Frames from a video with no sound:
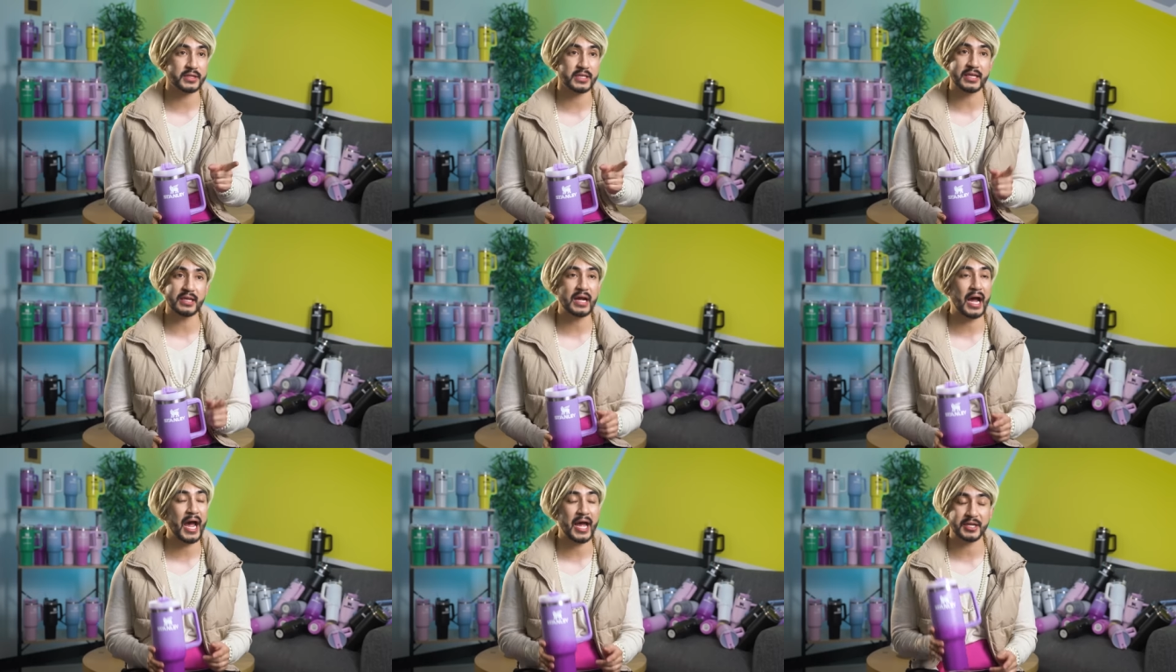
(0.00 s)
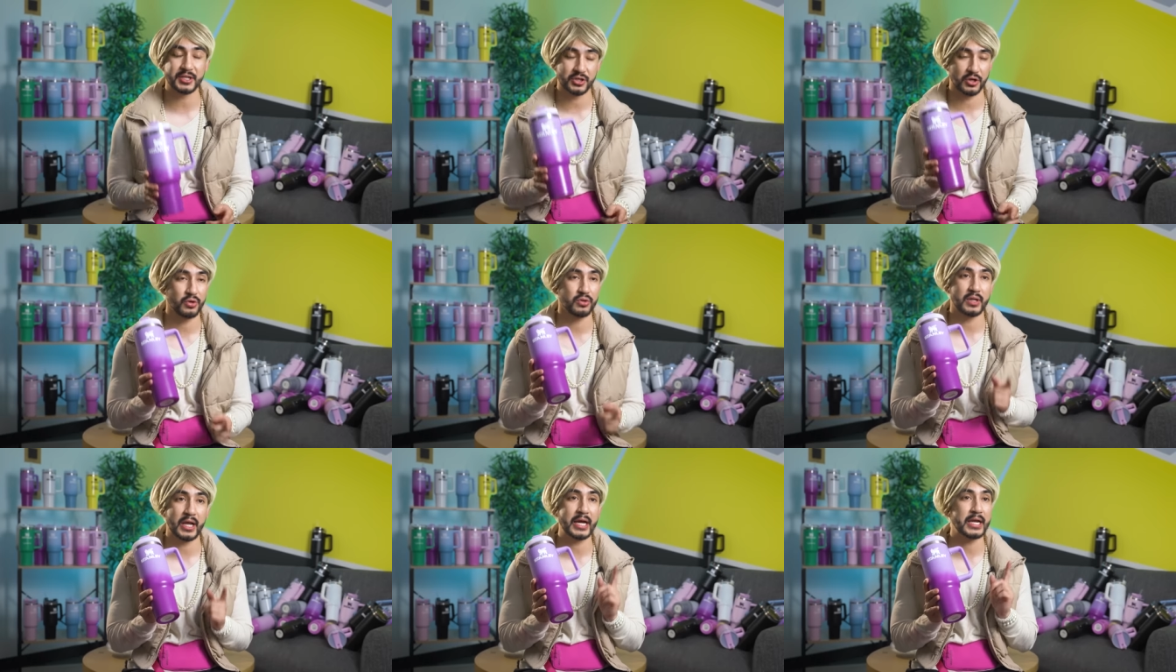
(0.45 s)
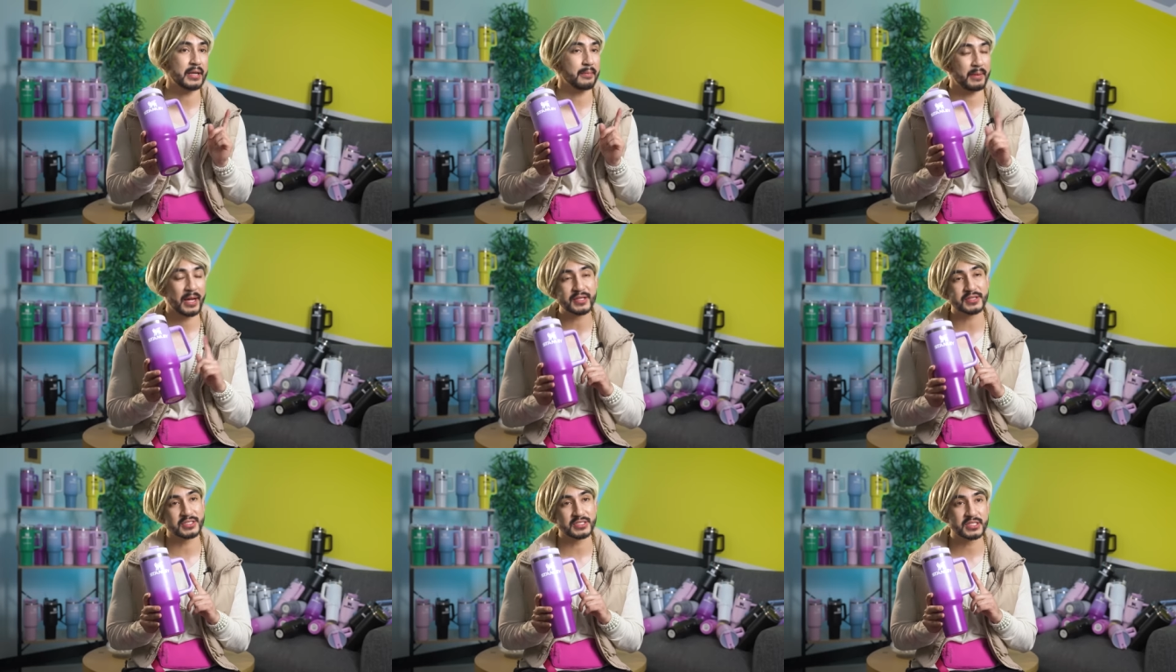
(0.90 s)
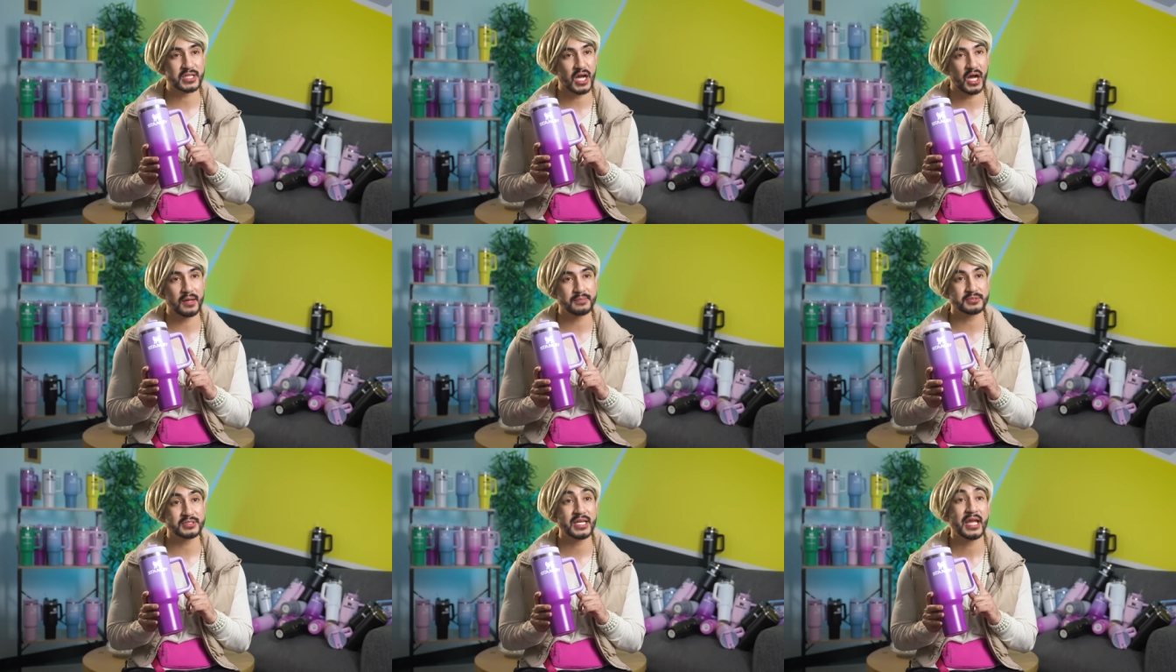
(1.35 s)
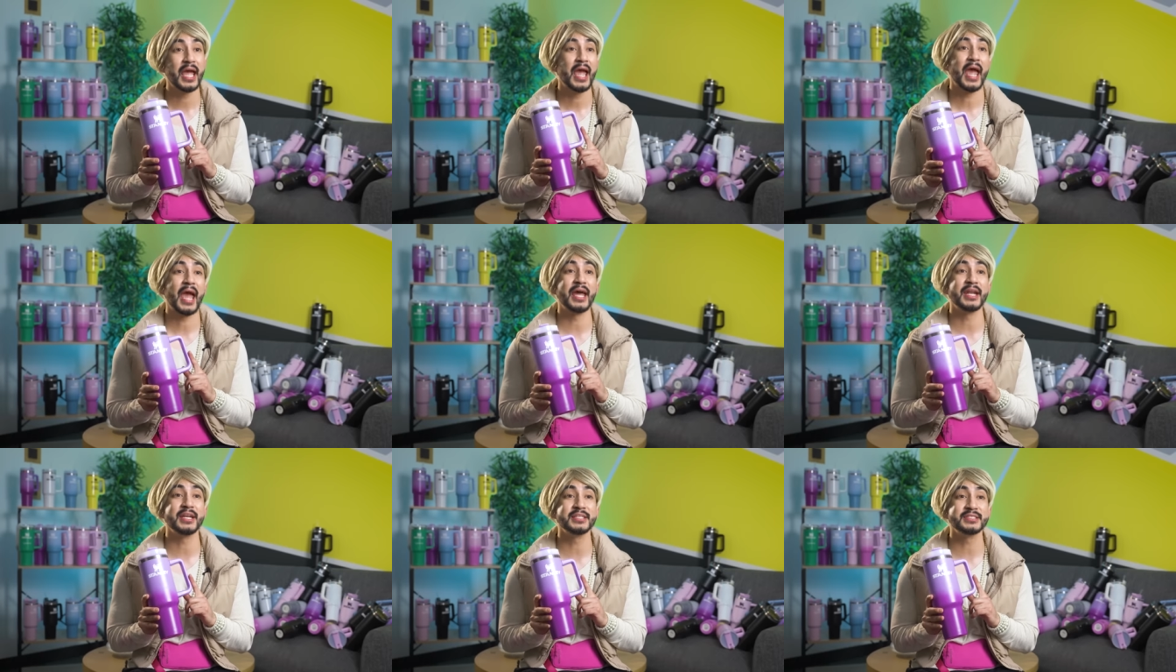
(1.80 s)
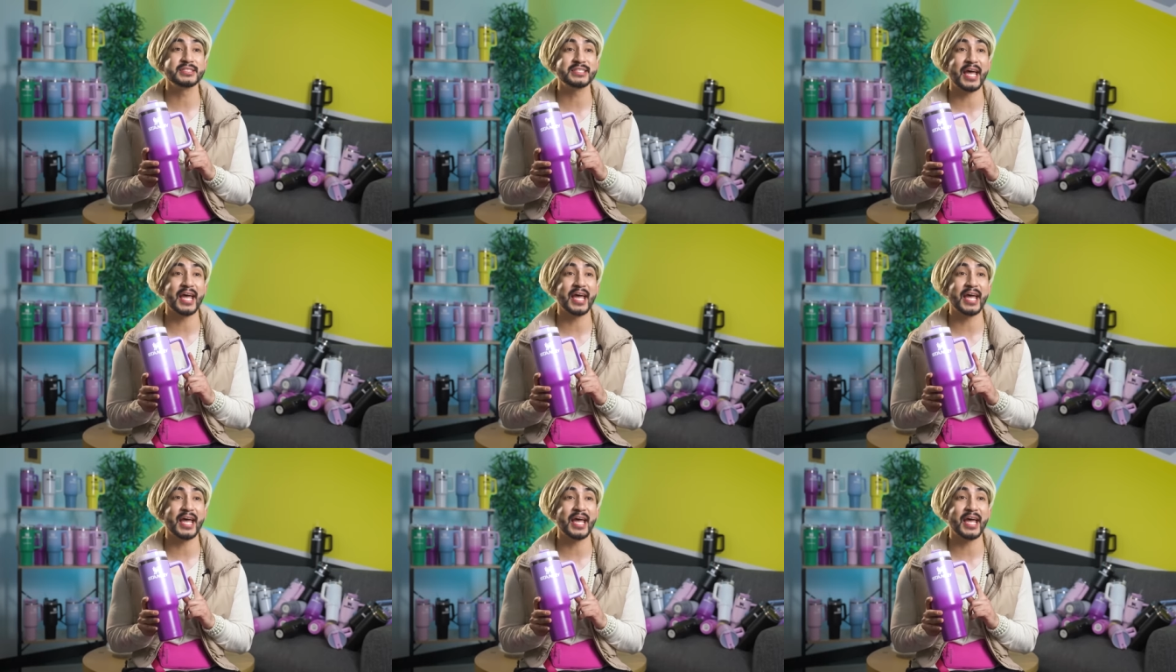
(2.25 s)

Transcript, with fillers: thing I don't like about these cups, and it's